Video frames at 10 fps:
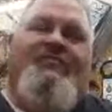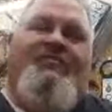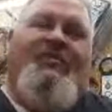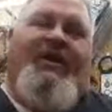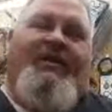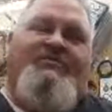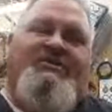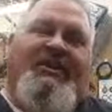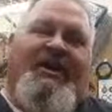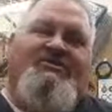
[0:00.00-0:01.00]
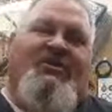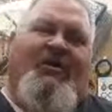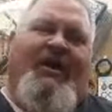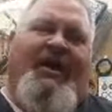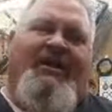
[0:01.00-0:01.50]
That was the last car
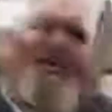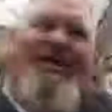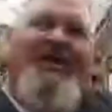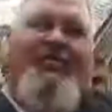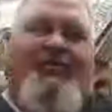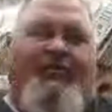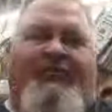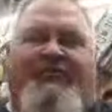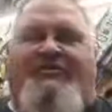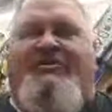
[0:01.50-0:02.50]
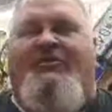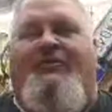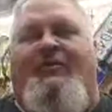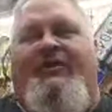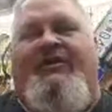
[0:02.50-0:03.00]
I had that had a 350
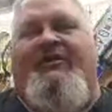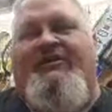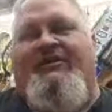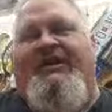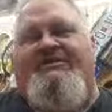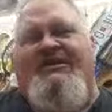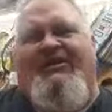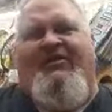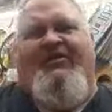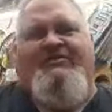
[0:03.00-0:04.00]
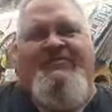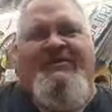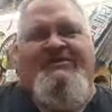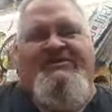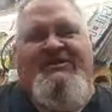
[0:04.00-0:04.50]
turbo in it. That's how long it's been
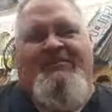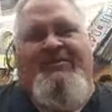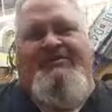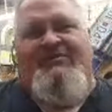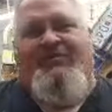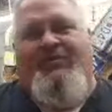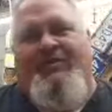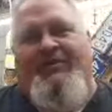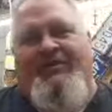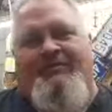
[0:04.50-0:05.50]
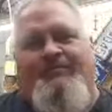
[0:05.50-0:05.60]
since I've messed with one of them.